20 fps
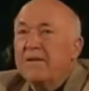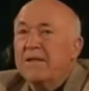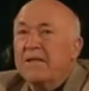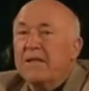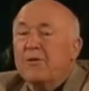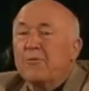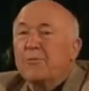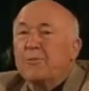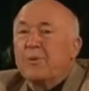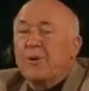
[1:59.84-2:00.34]

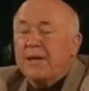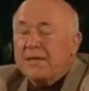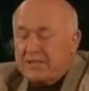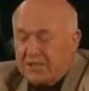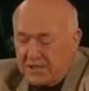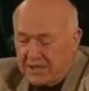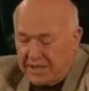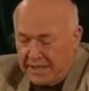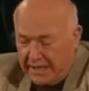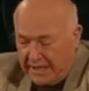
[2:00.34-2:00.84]
the
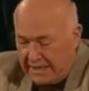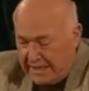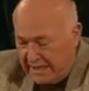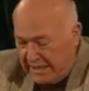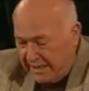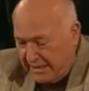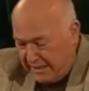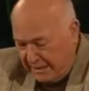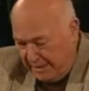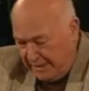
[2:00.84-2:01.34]
oppression that
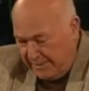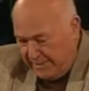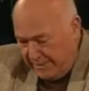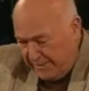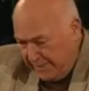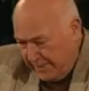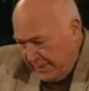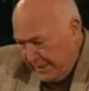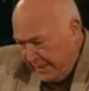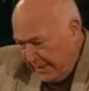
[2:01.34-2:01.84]
can come.
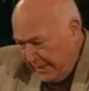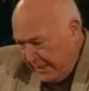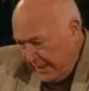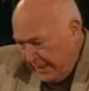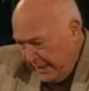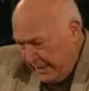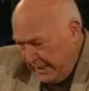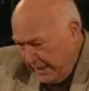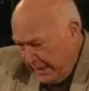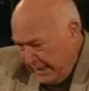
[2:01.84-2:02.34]

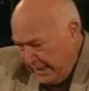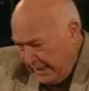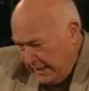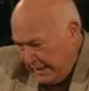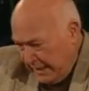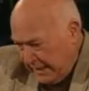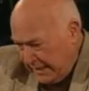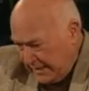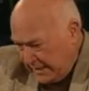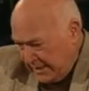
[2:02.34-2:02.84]

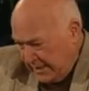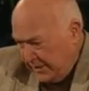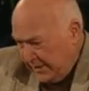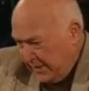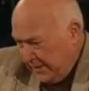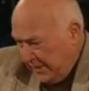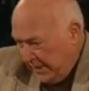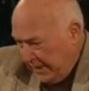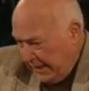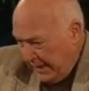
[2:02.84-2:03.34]

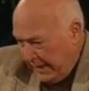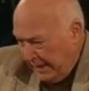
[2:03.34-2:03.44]
So